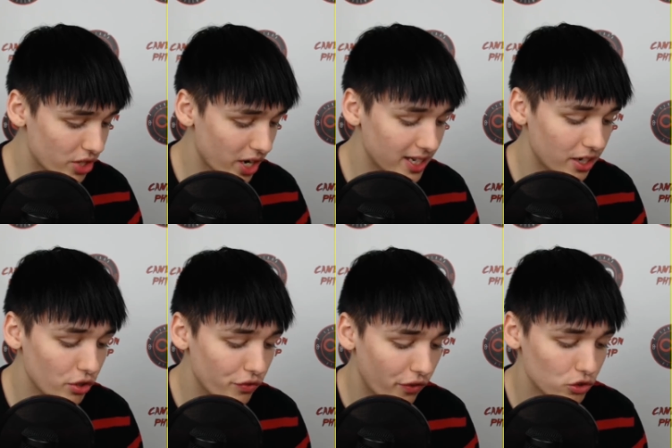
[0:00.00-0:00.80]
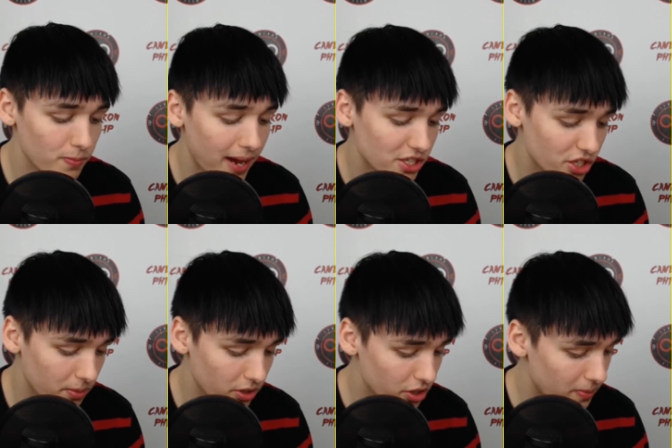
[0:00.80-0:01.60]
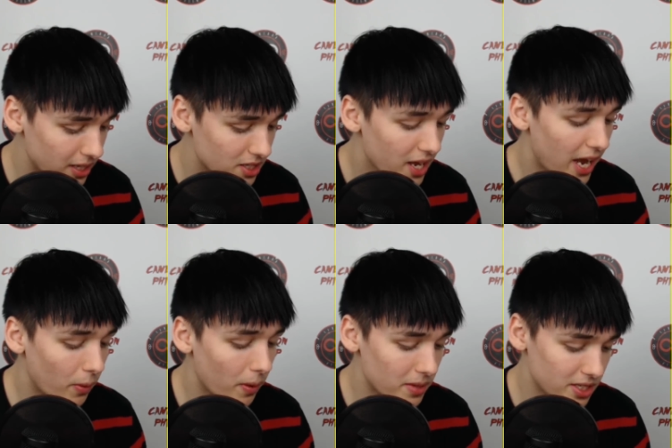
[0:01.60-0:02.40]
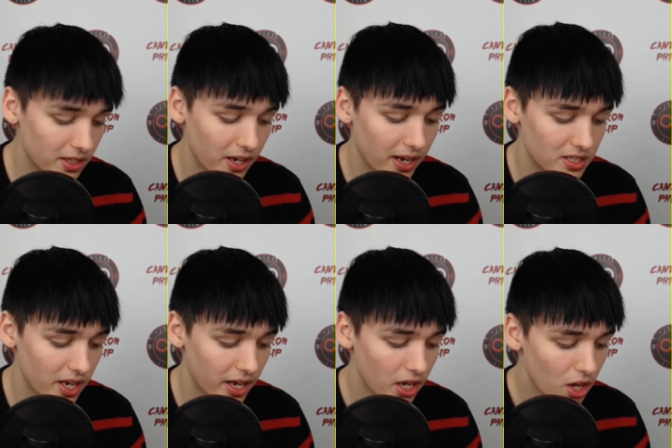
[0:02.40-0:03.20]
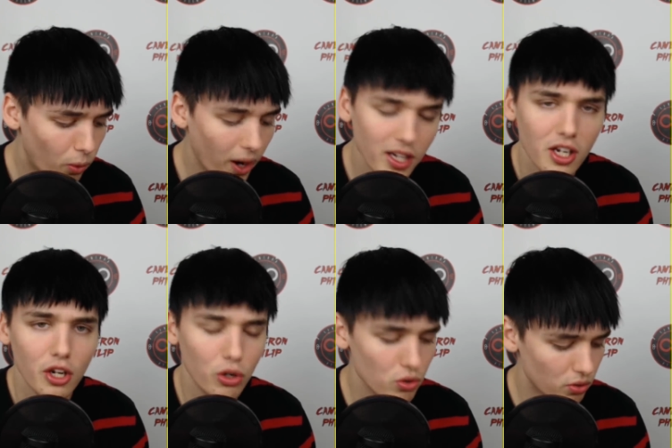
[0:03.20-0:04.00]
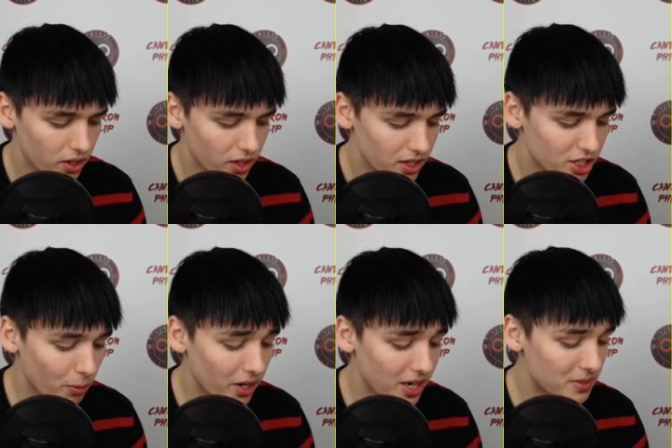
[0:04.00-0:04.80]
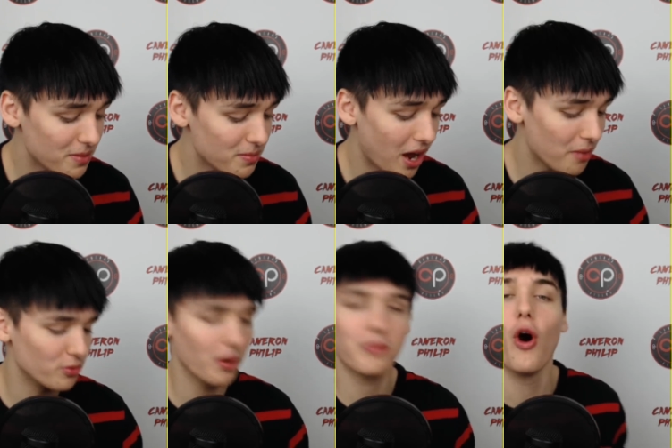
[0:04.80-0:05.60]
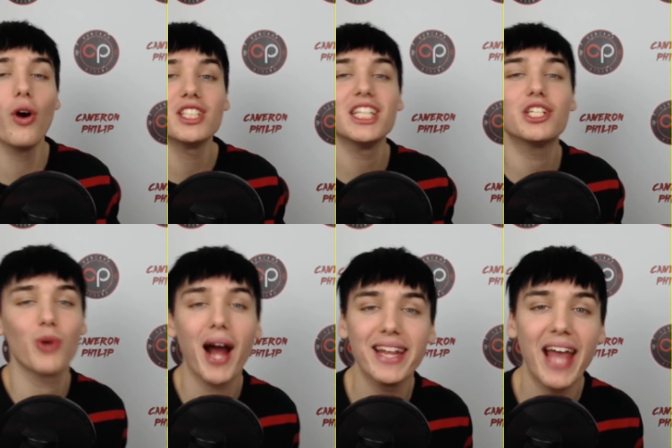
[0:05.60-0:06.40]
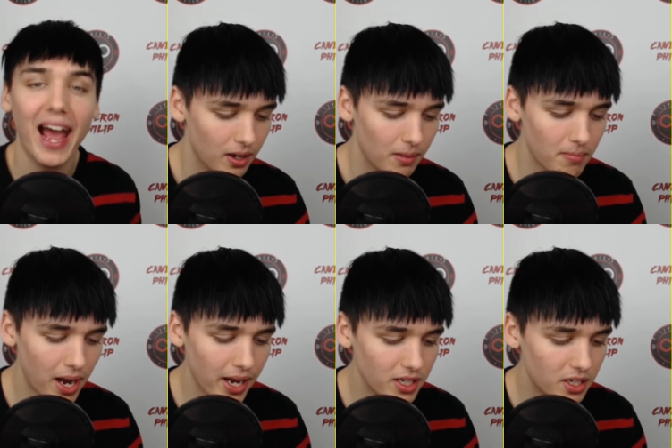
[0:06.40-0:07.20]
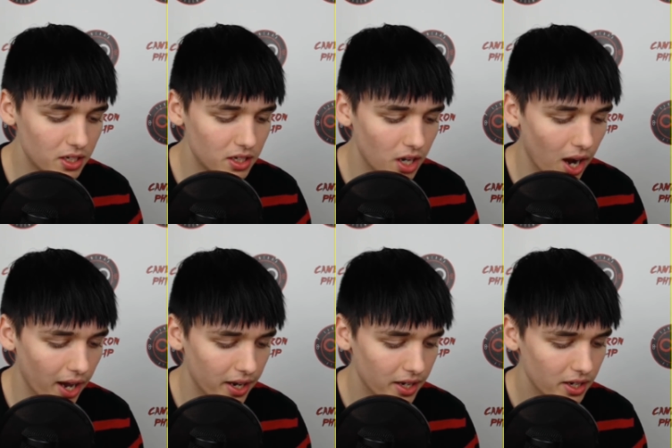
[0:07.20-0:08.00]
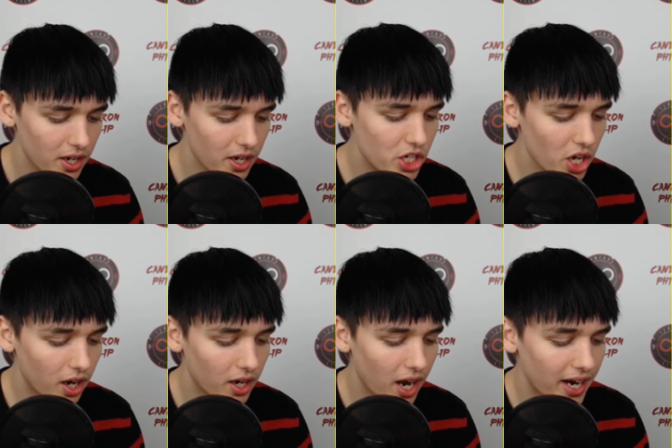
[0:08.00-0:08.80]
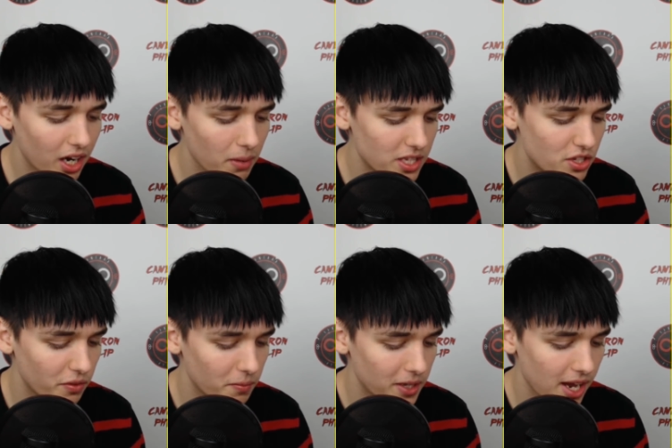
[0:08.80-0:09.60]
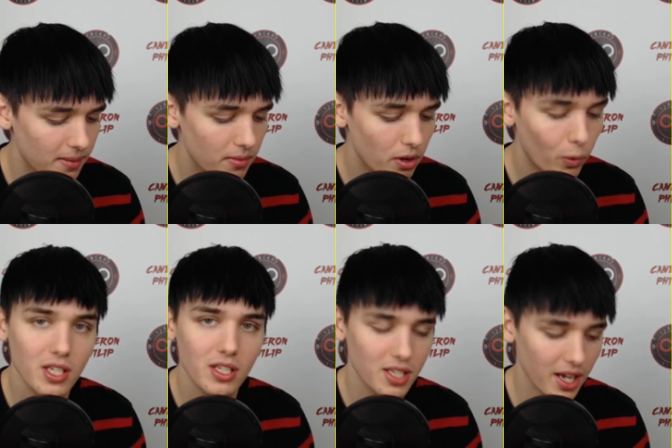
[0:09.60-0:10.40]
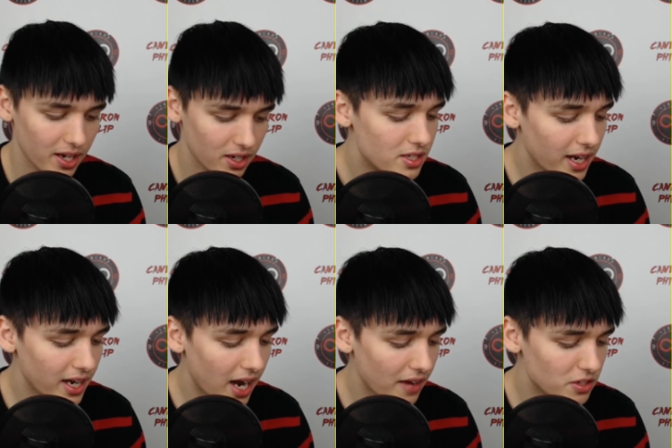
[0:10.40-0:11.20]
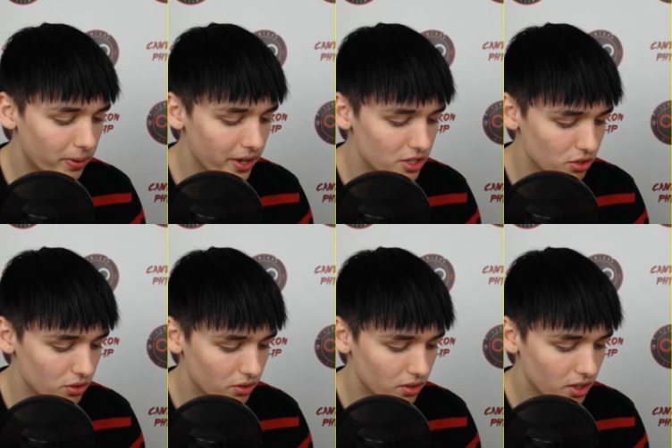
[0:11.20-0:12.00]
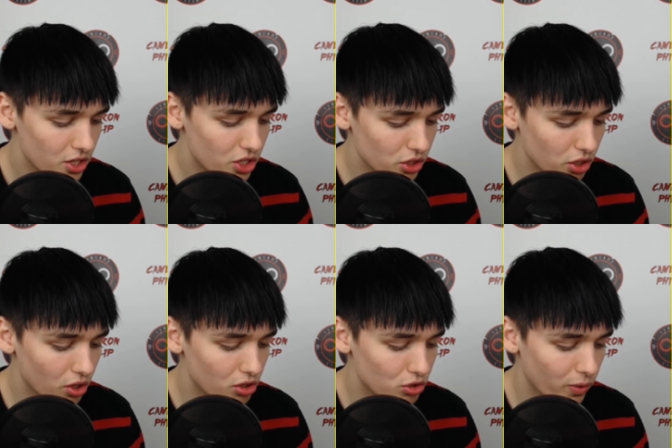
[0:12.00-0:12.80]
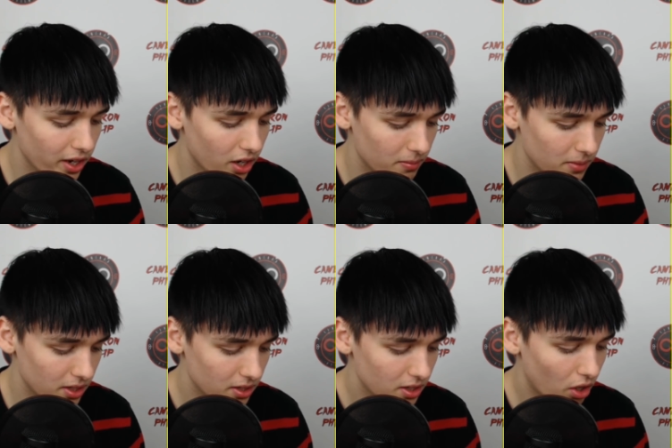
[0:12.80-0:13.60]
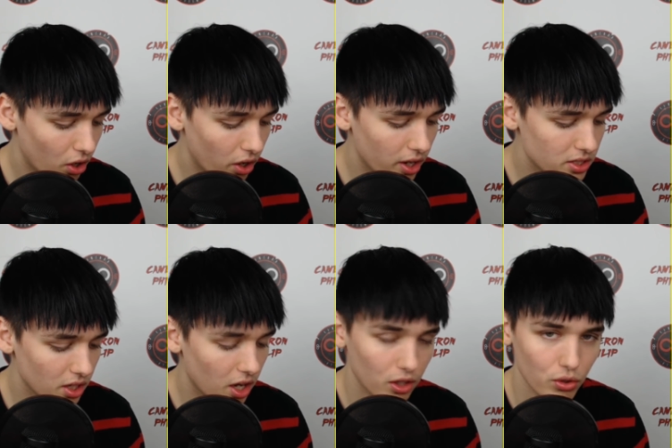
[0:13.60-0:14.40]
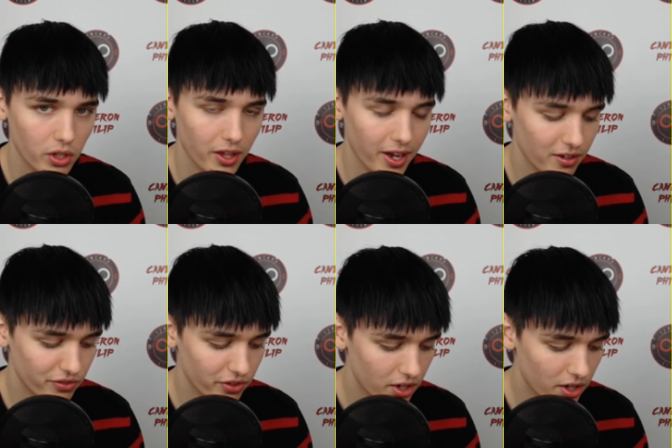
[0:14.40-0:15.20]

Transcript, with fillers: tried to get a new phone, smashed their computer to bits, and went missing the next day. What? Who? Someone named Kim Namjoon. Of course he tried that. My God. Hyung, I got a message from the game. What's it say? saying I have to play soon. Jeon Jungkook is waiting on me, or else I'll lose a life.